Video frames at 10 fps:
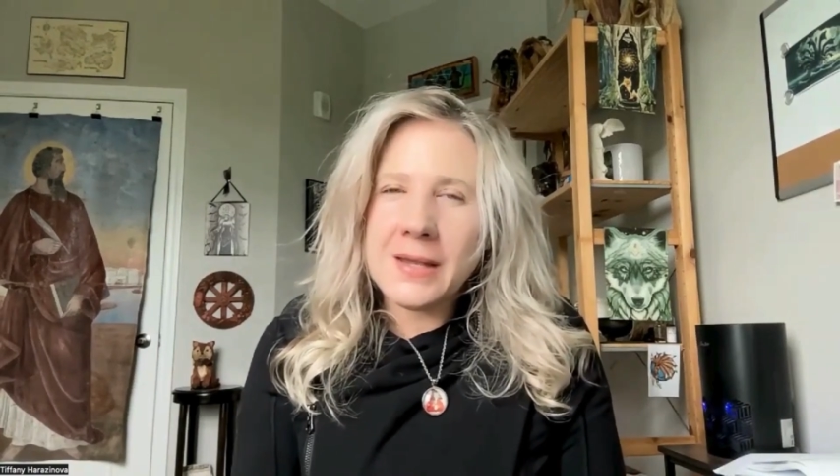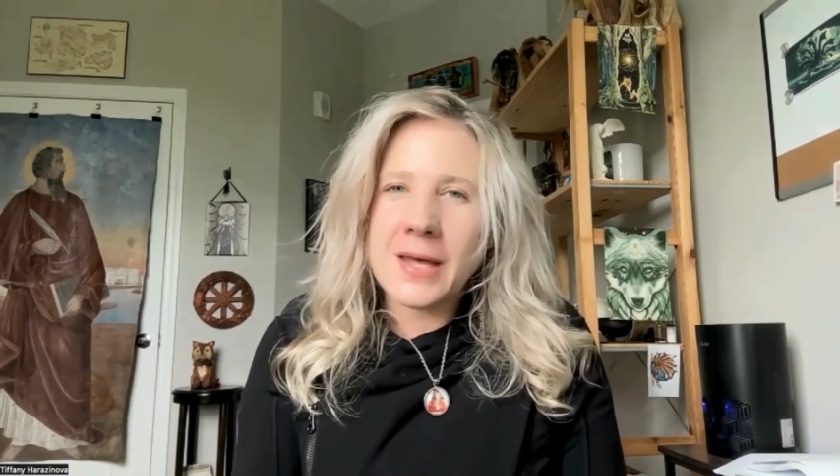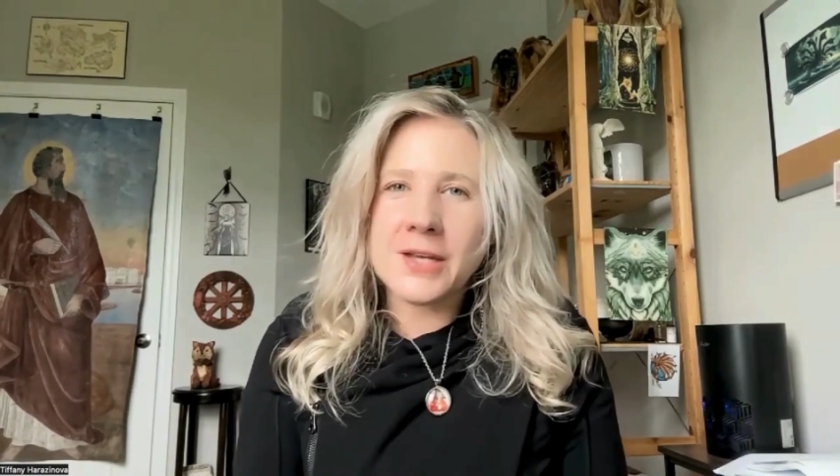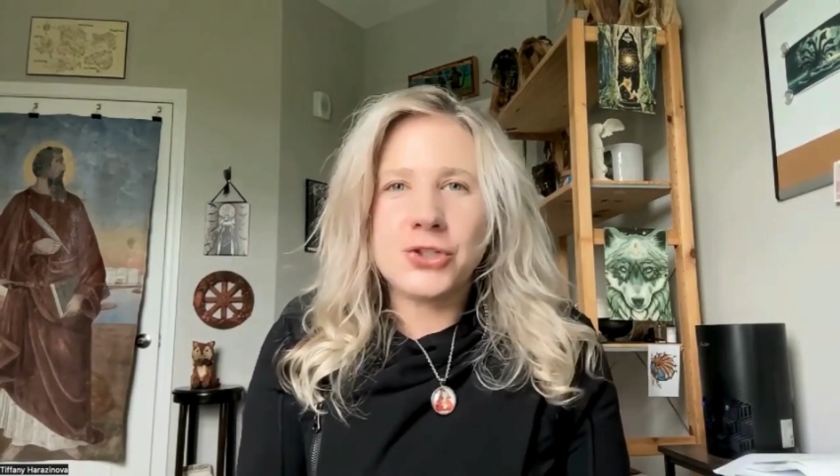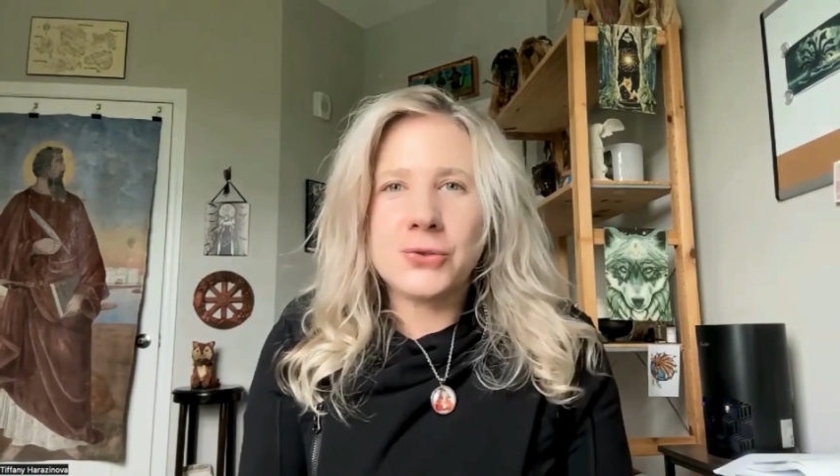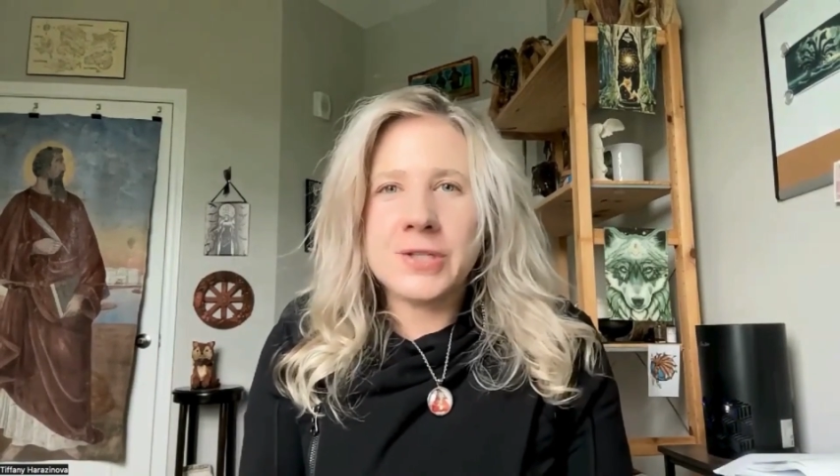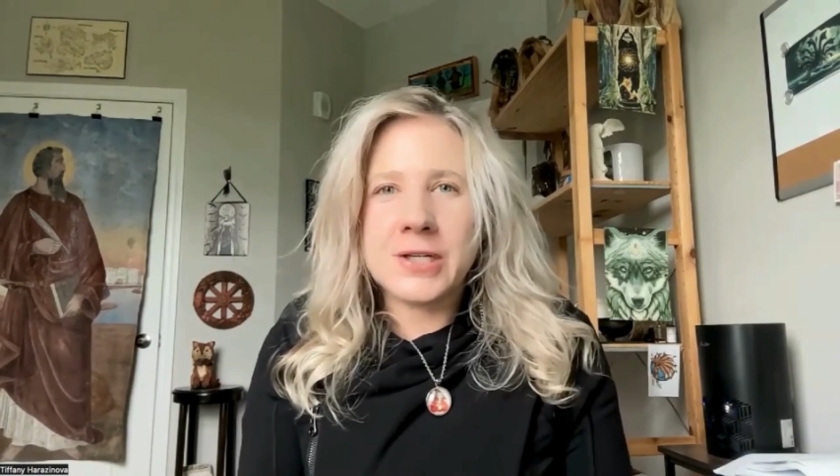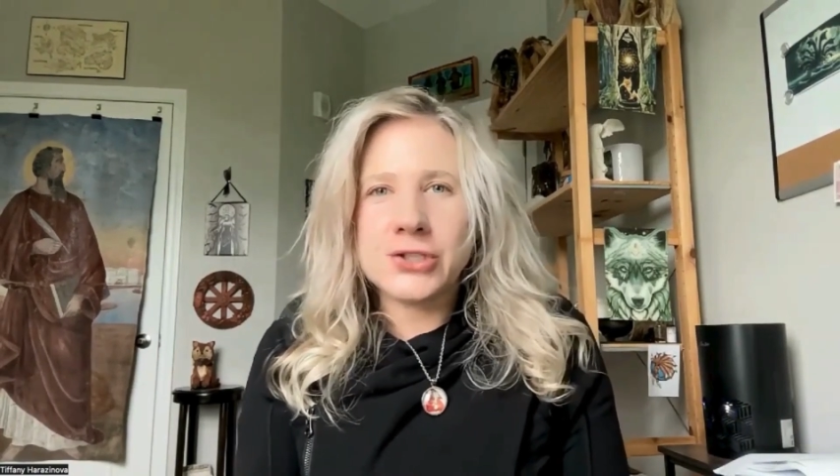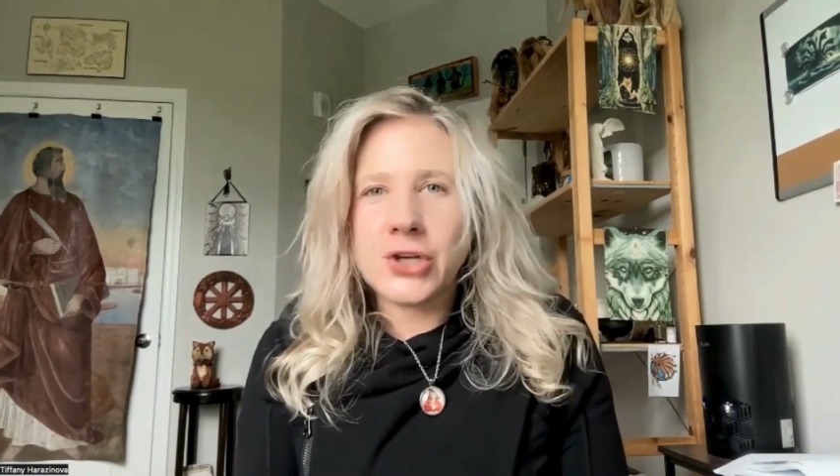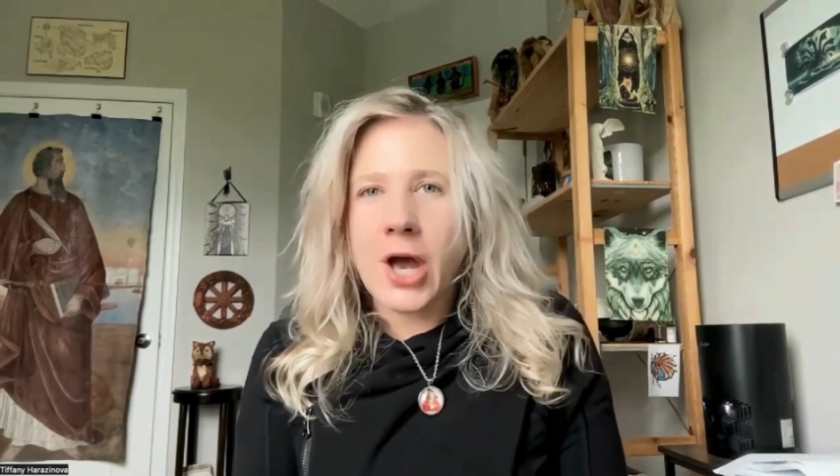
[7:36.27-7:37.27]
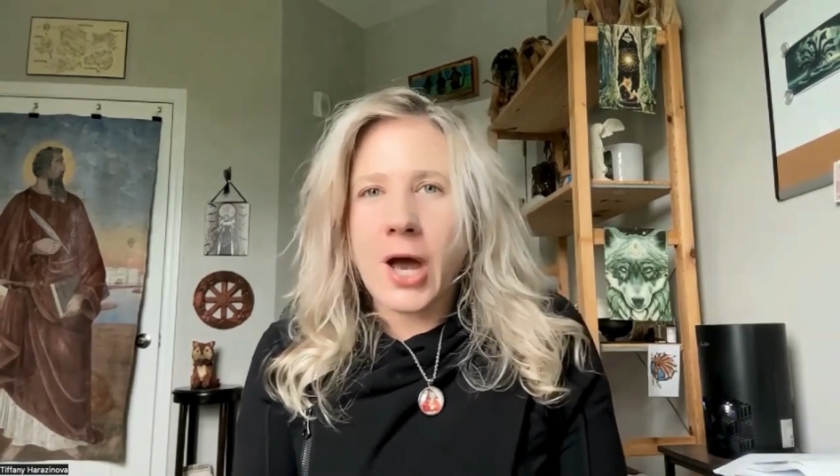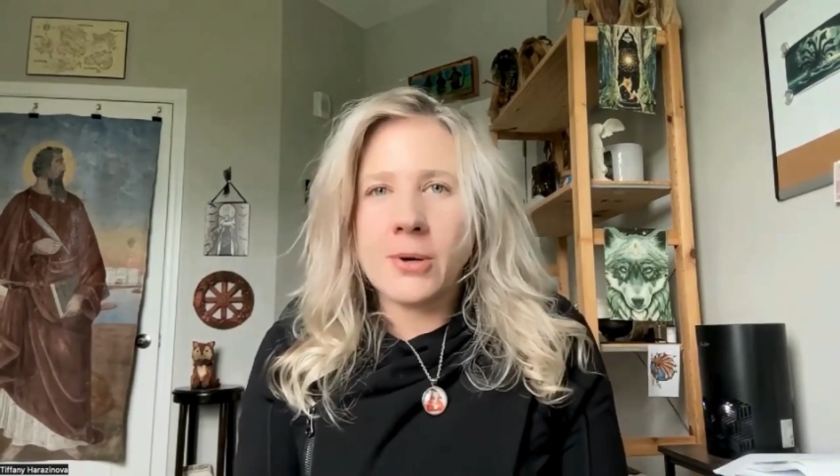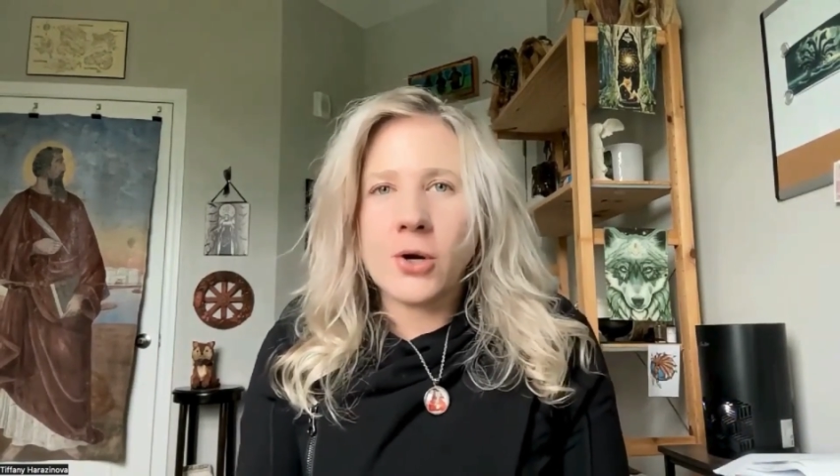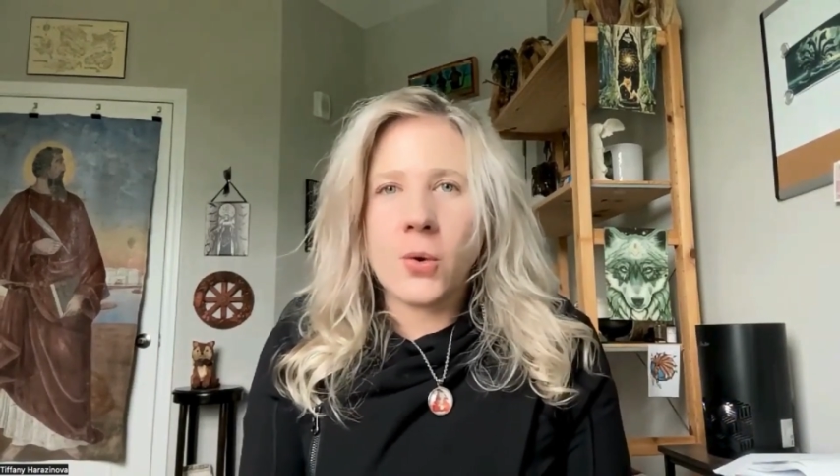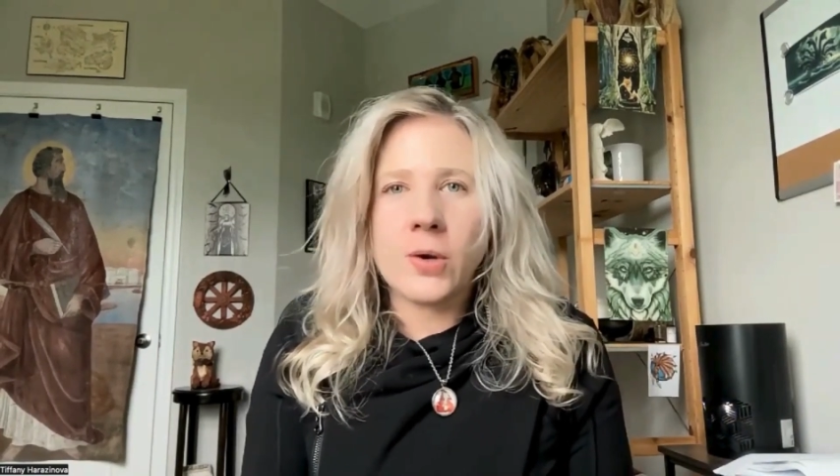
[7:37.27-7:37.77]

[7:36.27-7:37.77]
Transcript: like choosing a job or